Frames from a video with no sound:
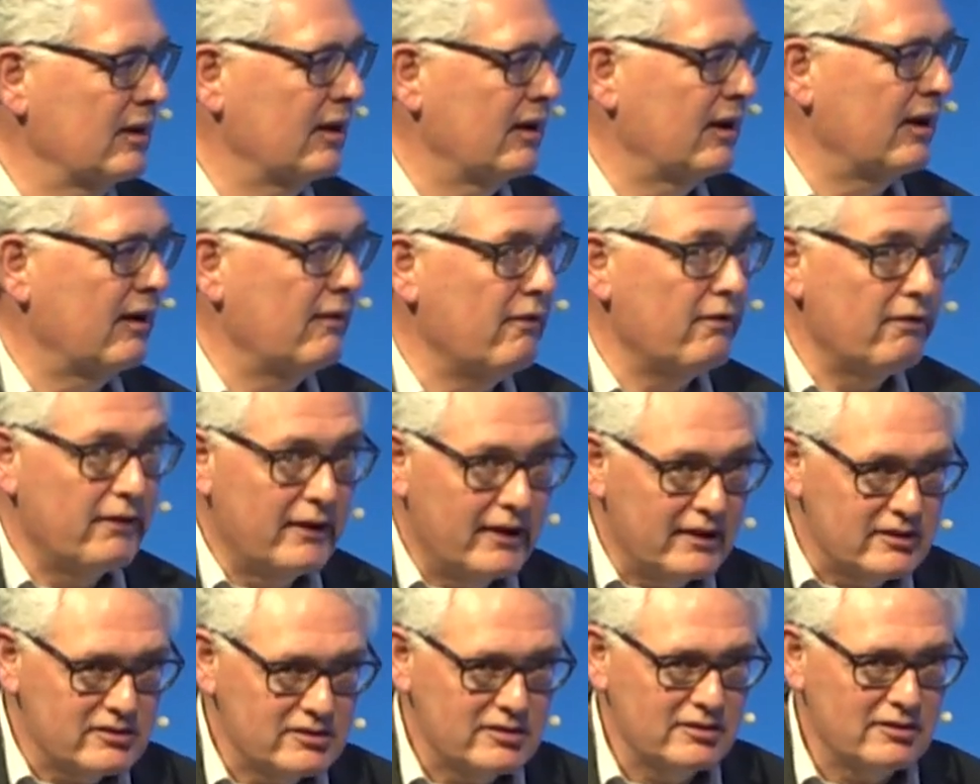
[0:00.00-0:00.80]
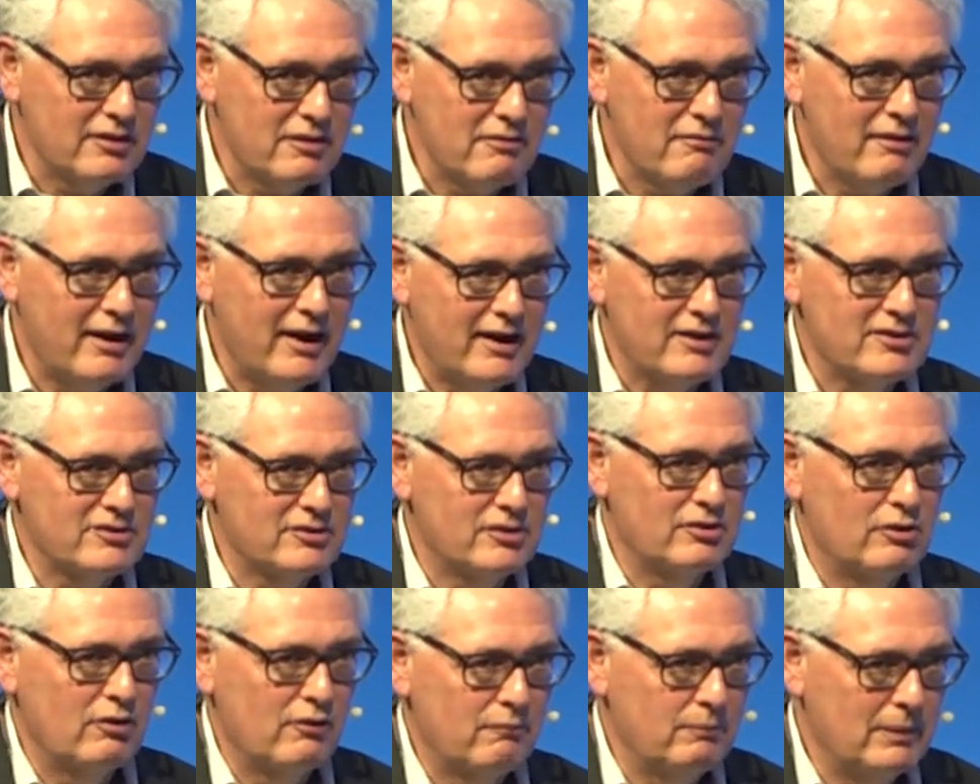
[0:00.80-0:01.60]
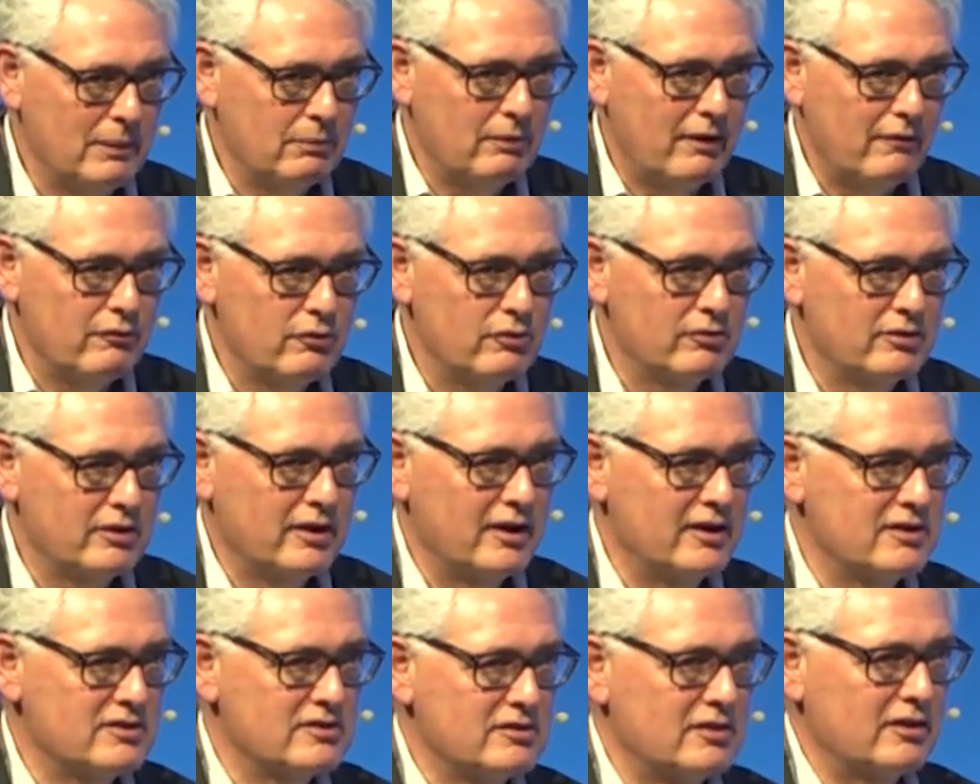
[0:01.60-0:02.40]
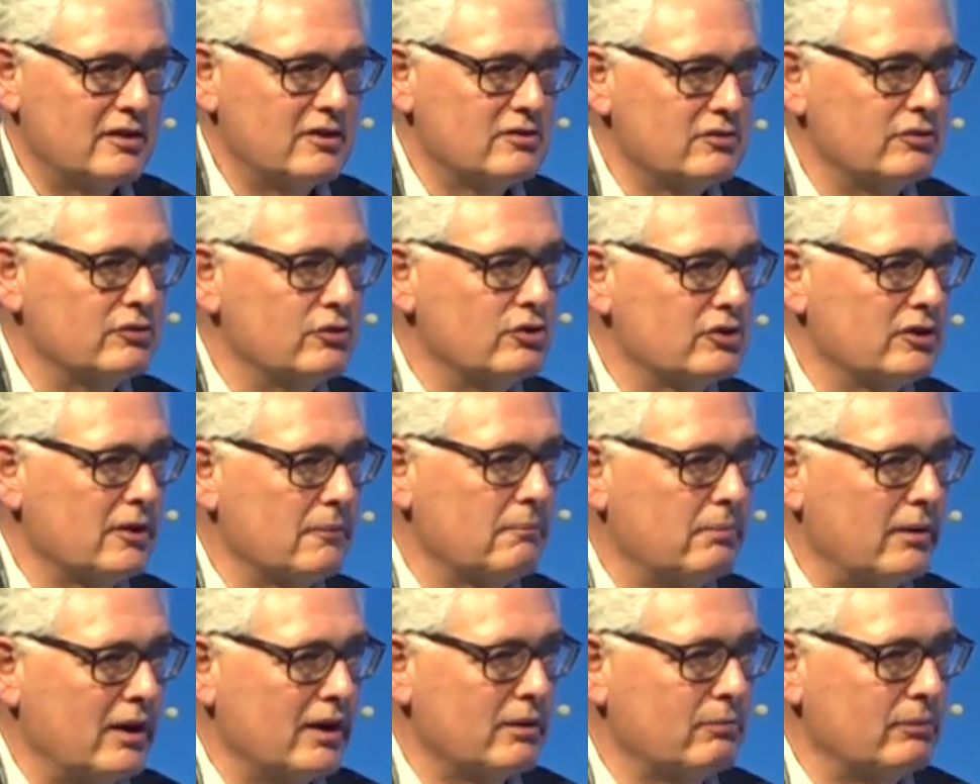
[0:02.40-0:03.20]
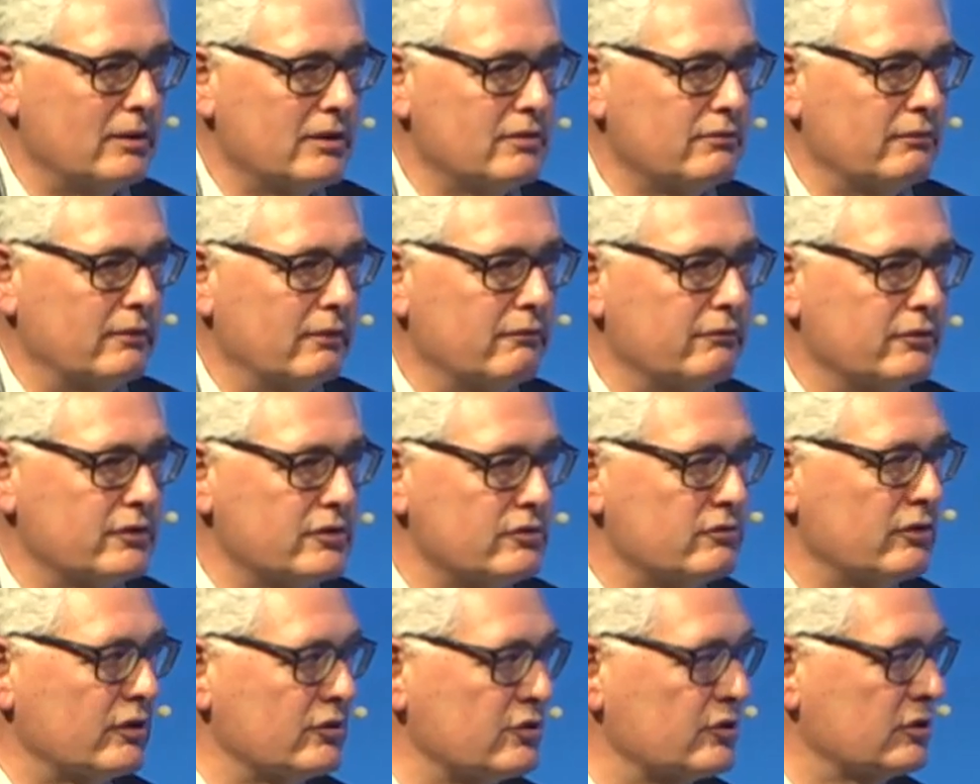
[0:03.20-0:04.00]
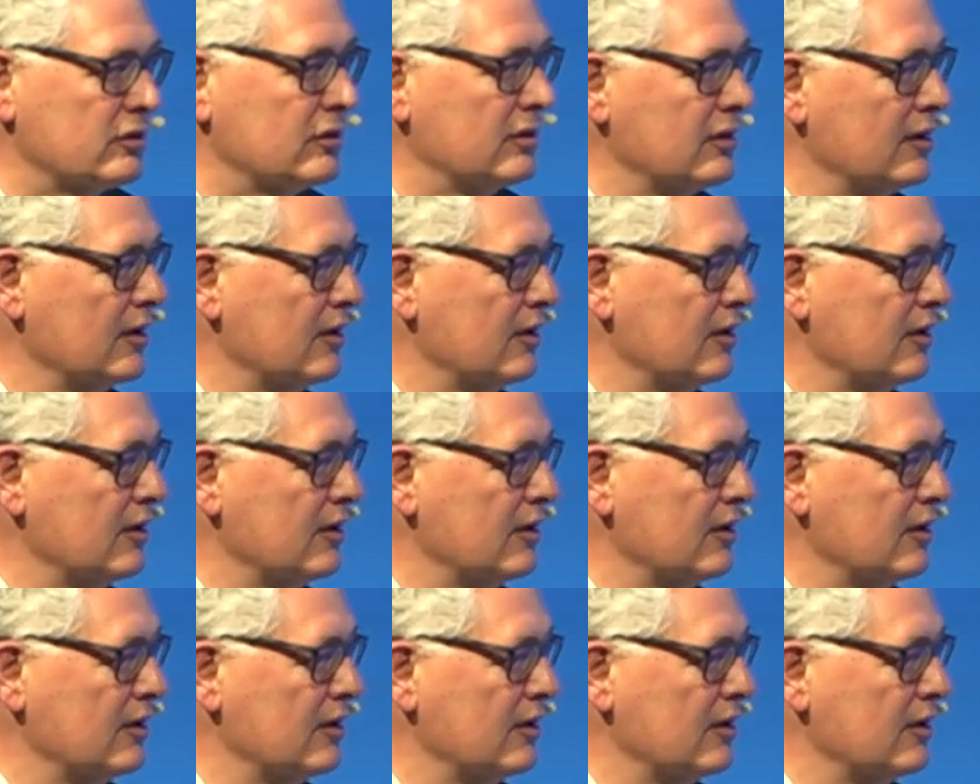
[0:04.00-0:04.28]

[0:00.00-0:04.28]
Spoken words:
And that's another ask. You know, if people have good case studies on using pathways for infrastructure,